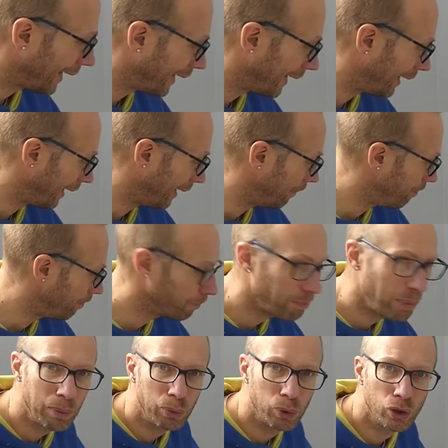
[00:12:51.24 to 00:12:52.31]

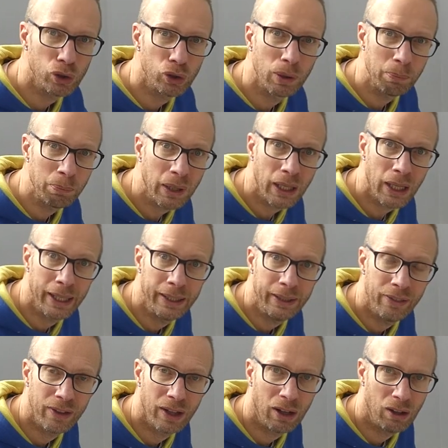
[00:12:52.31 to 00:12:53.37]
People do
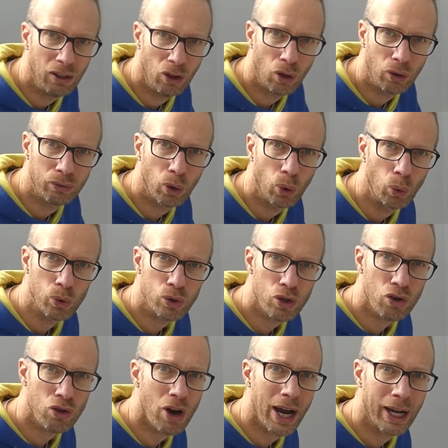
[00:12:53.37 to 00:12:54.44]
complain that a lot of caulks
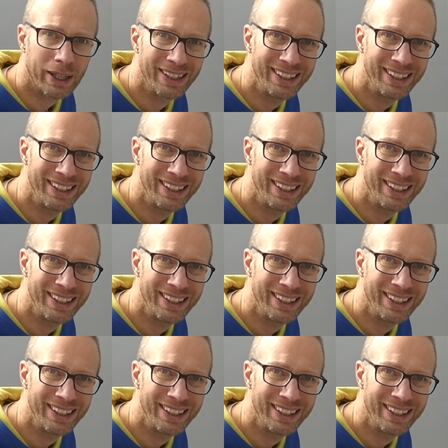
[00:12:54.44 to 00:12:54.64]
crack,